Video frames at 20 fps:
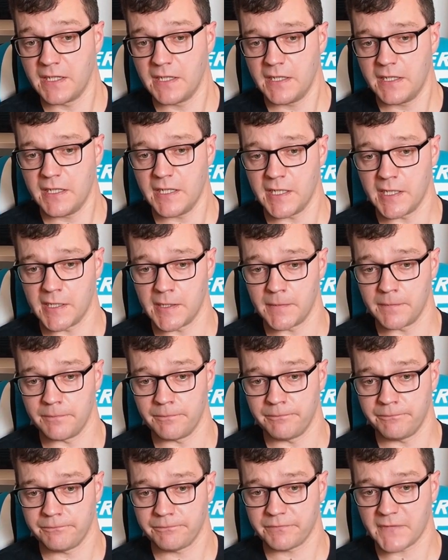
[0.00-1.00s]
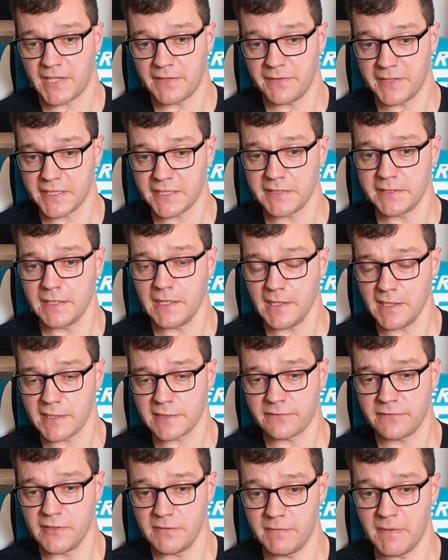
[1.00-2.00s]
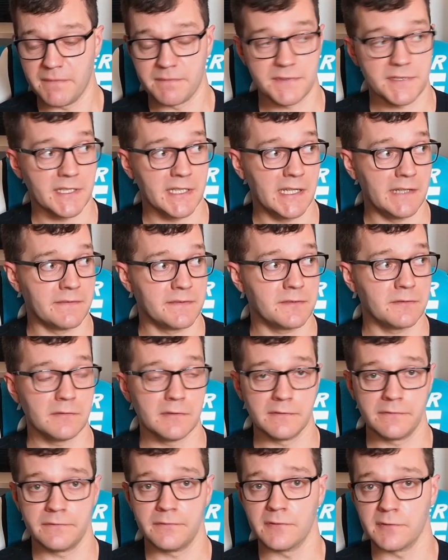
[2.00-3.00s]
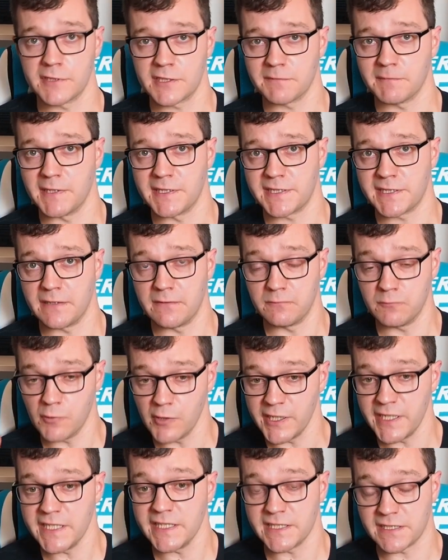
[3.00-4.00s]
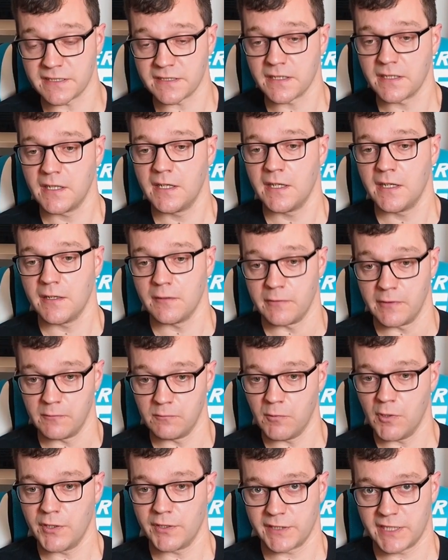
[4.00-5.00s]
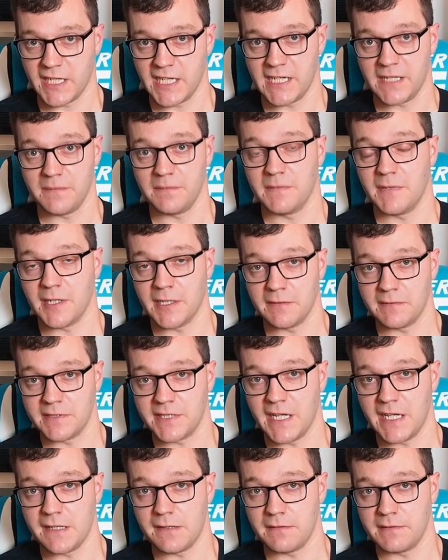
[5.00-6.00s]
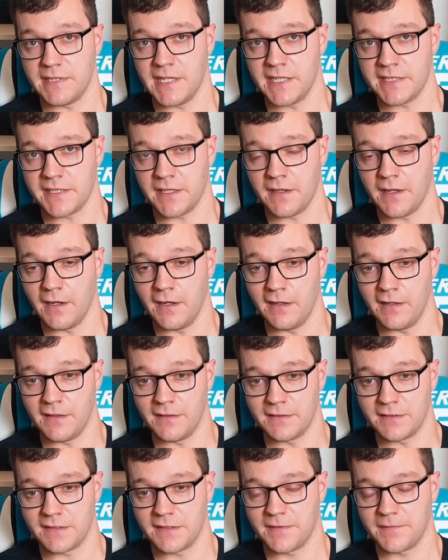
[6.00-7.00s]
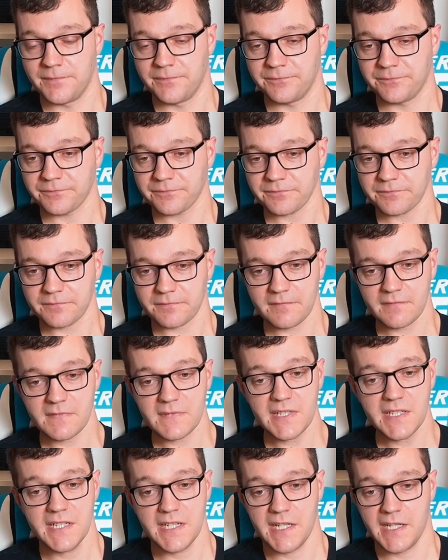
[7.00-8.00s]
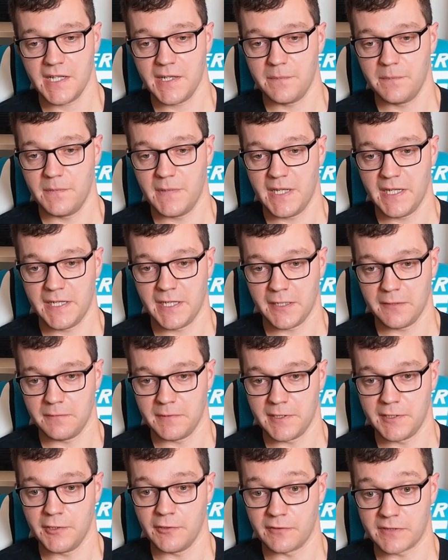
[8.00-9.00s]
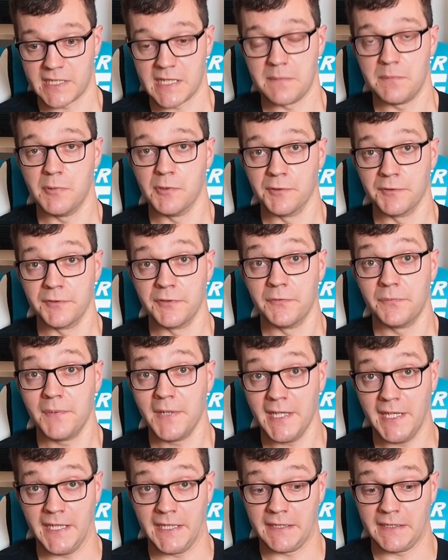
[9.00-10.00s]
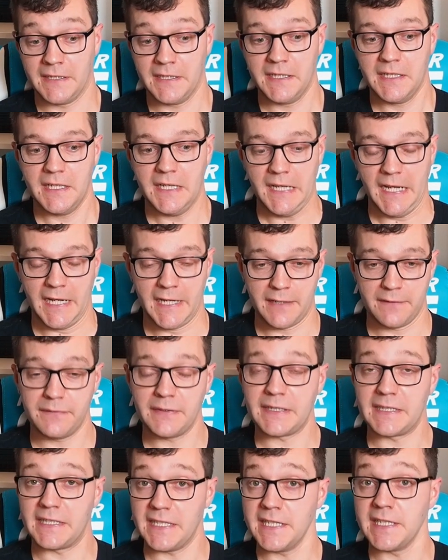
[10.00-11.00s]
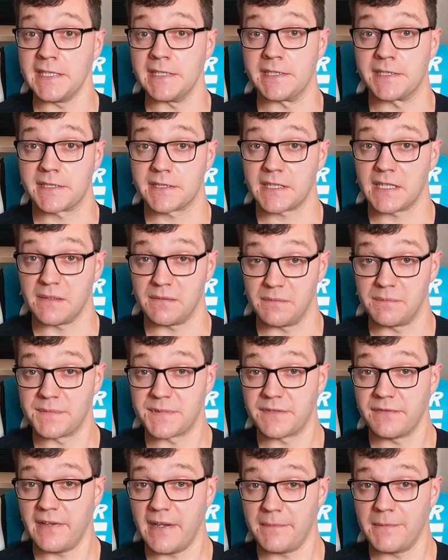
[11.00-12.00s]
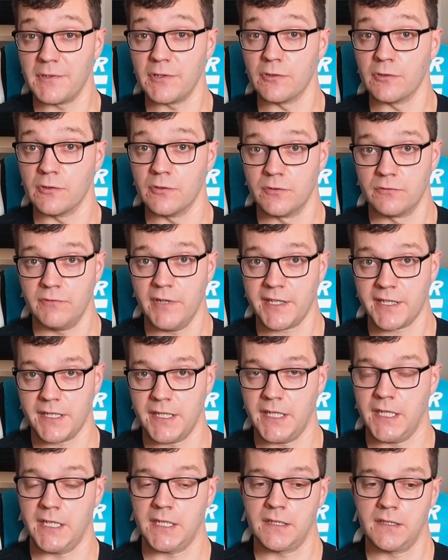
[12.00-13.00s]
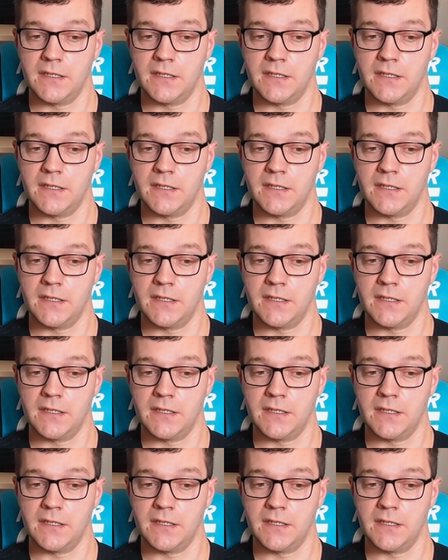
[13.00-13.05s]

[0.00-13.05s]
I think in the last few months I have sort of thought to myself, what is the one game I would take to a desert island and I would not get bored of playing? And I think it is Kingdoms of Amalur Reckoning.